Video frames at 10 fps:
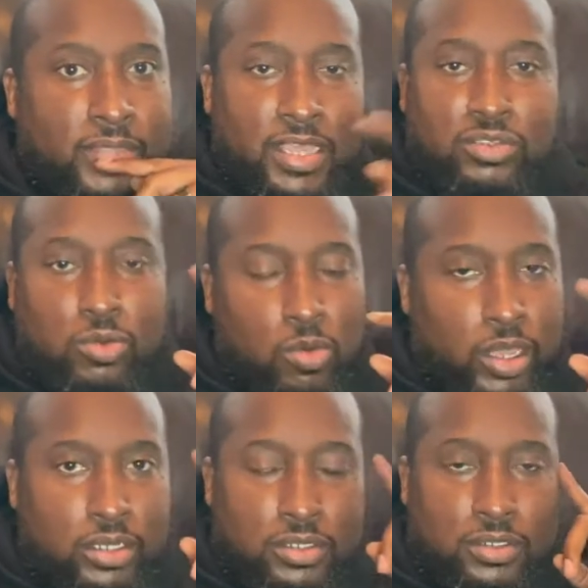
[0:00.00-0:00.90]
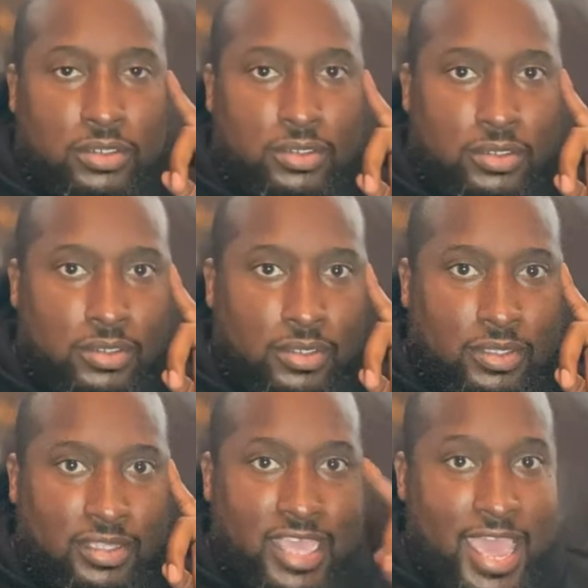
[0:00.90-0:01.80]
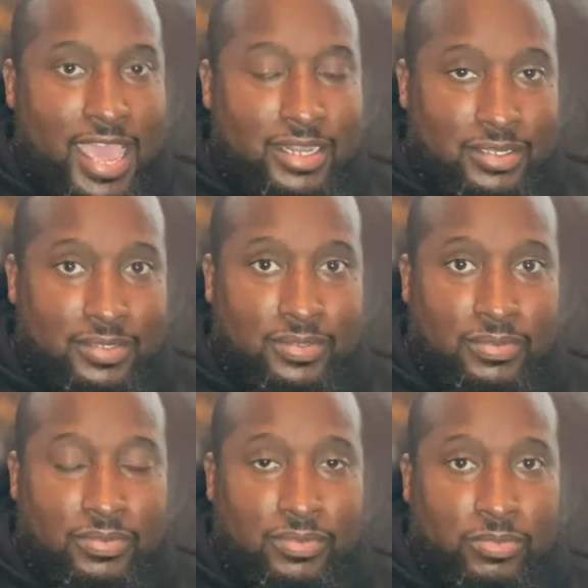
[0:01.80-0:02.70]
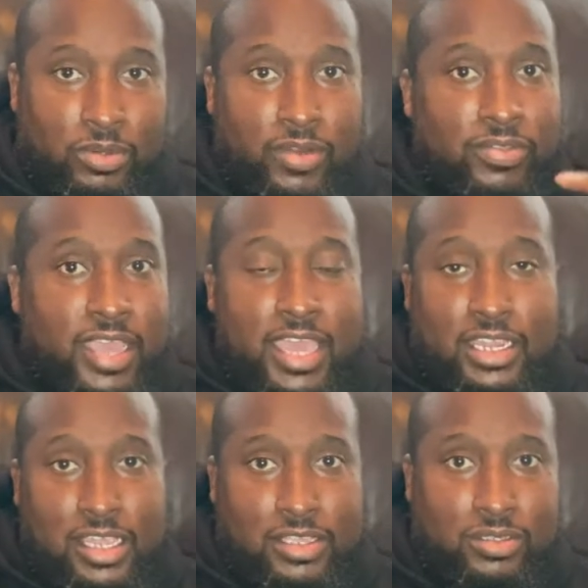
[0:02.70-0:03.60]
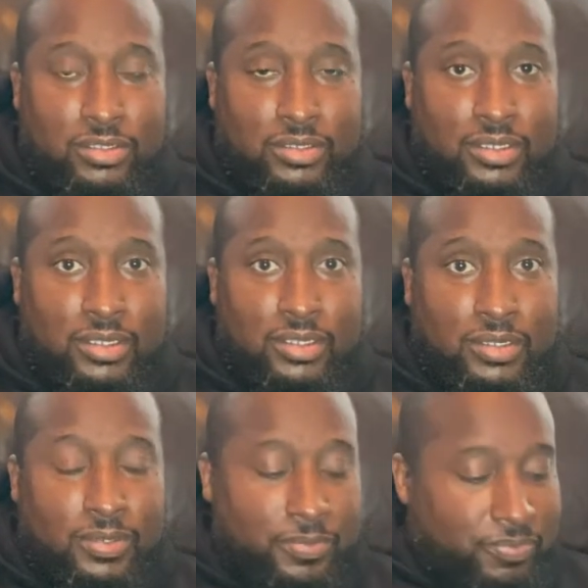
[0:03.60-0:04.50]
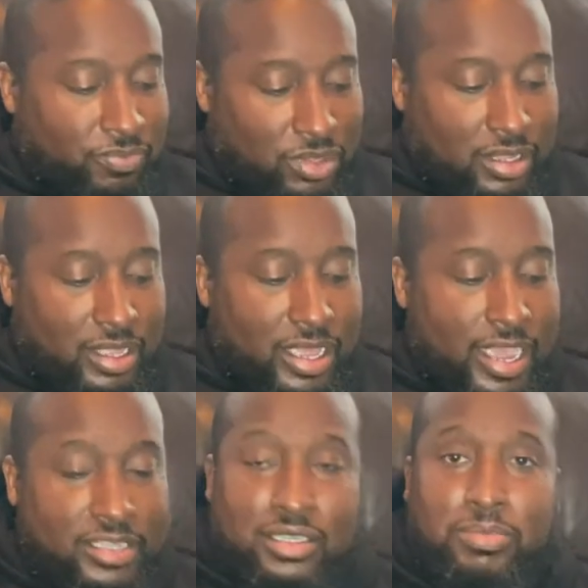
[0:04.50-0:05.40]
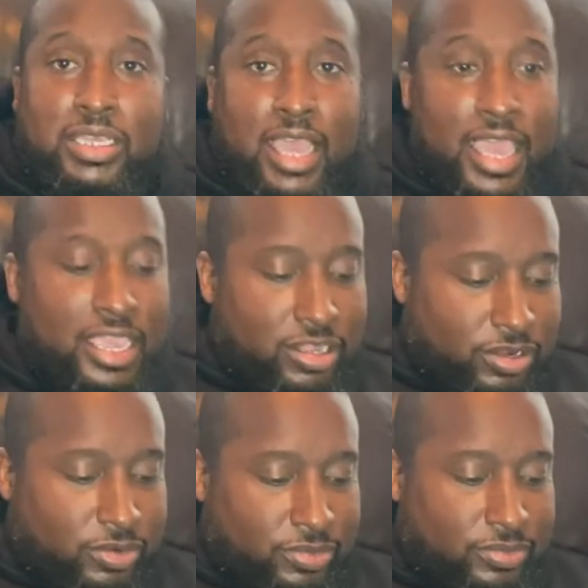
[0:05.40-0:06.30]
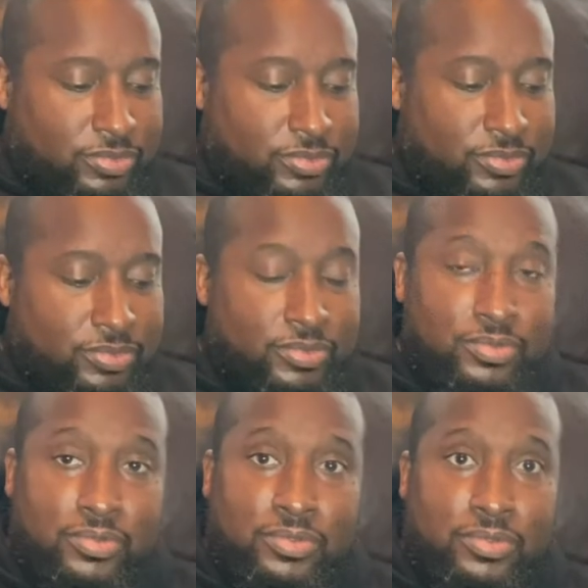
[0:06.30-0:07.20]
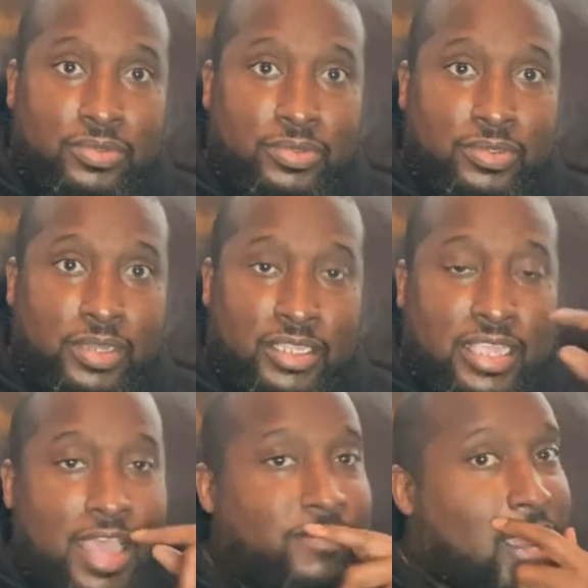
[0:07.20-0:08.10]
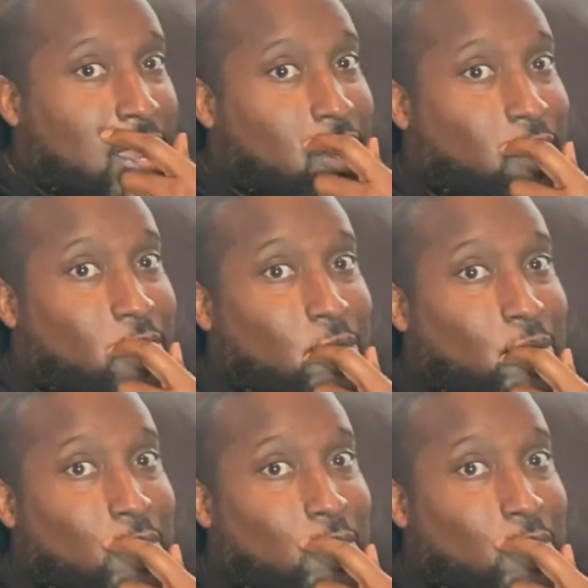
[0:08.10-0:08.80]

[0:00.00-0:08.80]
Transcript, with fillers: That's the one. That, whatever that is, has to be anchored. Has to have an anchor